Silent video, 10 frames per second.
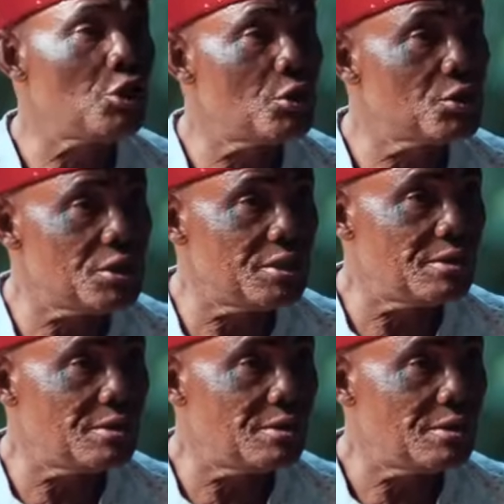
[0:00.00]

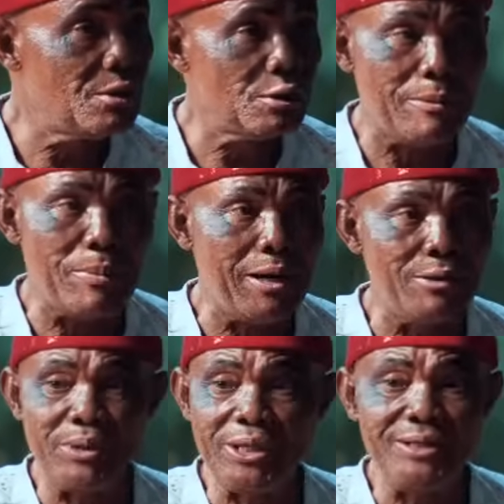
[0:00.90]
chosen, not
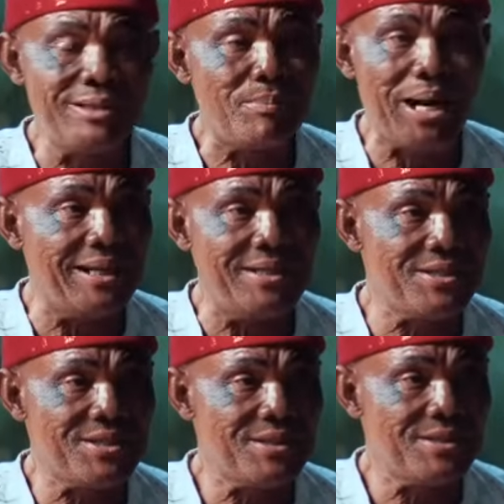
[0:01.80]
about being in the
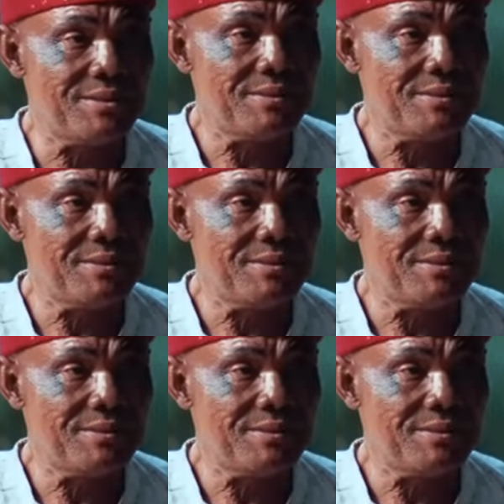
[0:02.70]
palace.